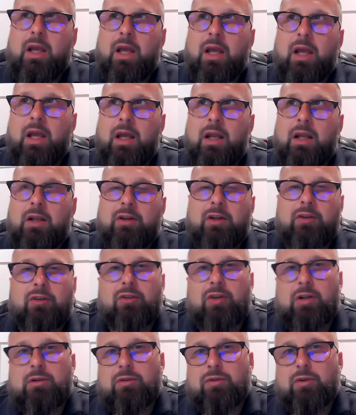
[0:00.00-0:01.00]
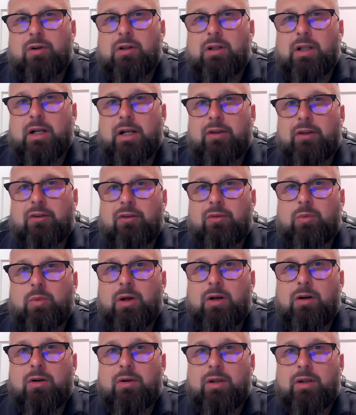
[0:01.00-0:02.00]
and it does a service for clients as
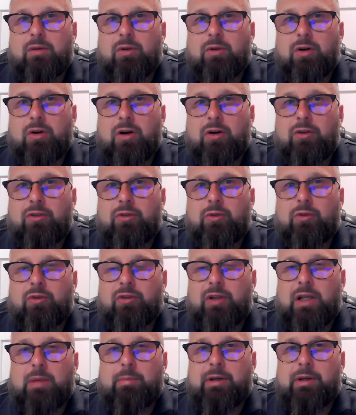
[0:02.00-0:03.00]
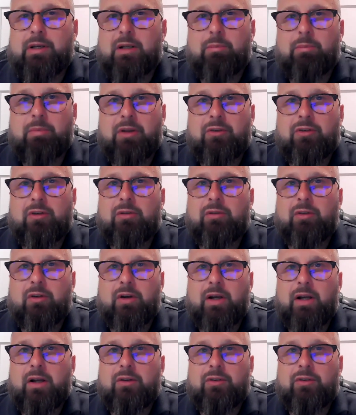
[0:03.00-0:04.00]
well in regards to just not making a mess all over
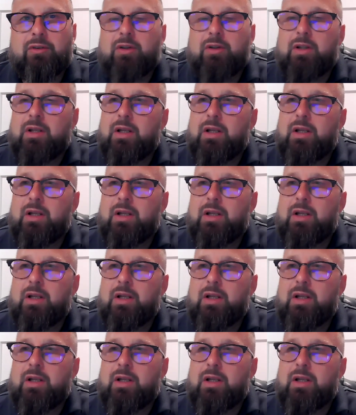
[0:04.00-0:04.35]
their house.